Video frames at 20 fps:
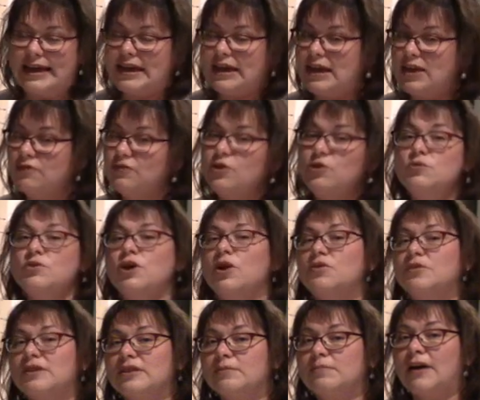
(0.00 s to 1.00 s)
If you
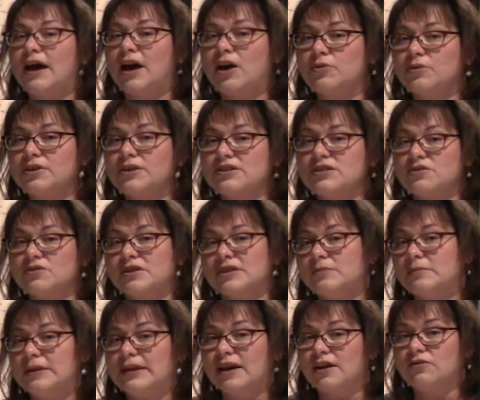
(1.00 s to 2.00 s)
know that the power is going
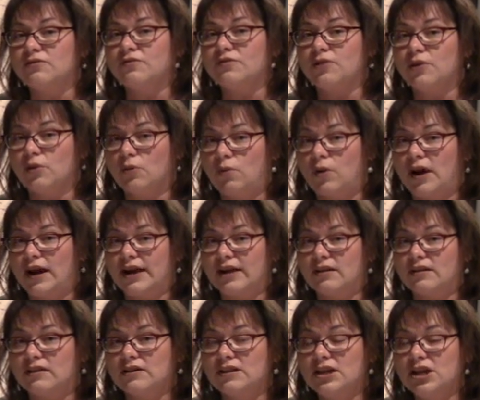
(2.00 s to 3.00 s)
to be out for a
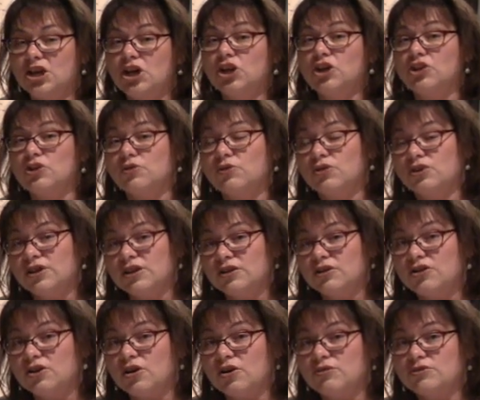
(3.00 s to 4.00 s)
while, you
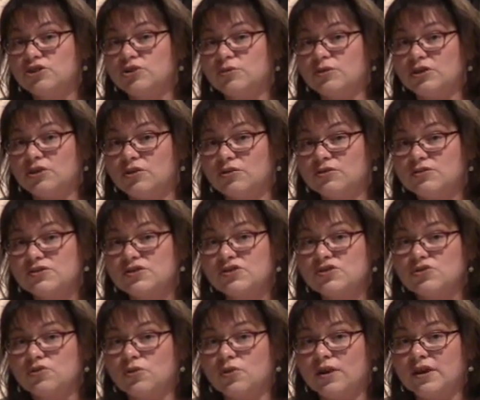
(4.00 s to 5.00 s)
could go to a local
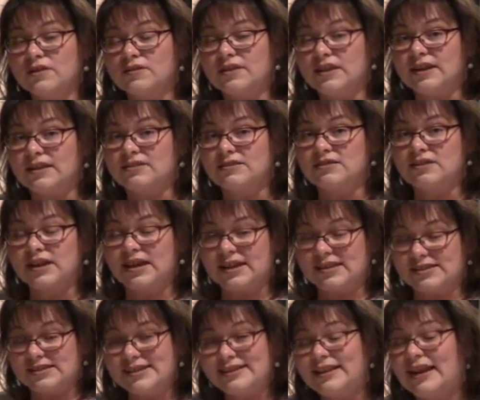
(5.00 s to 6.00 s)
store that
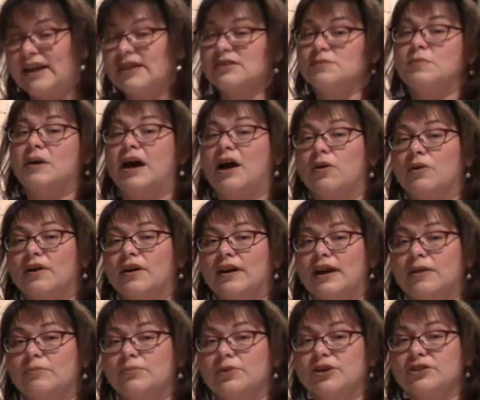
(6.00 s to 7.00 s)
still has power
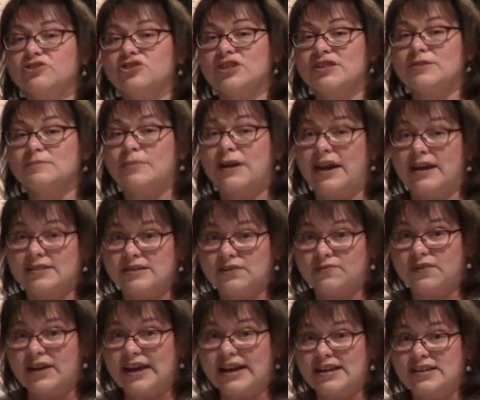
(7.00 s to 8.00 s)
and purchase bags
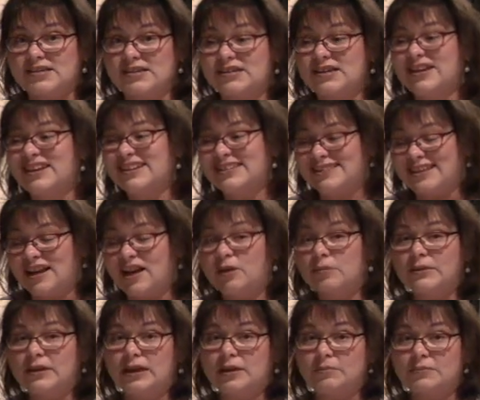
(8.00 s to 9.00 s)
of ice to
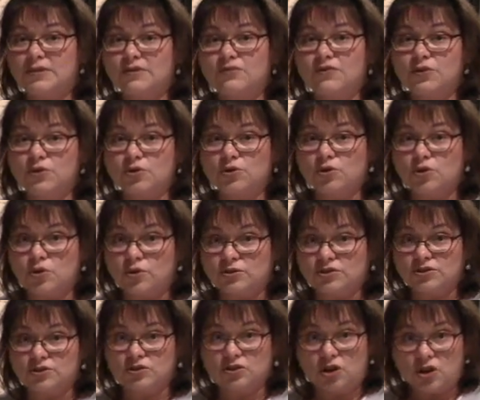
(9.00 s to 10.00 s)
help keep the food
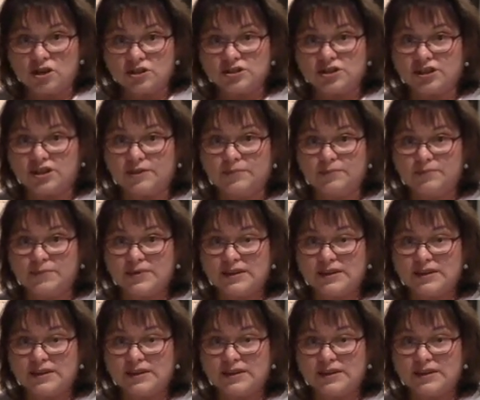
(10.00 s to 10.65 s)
colder longer.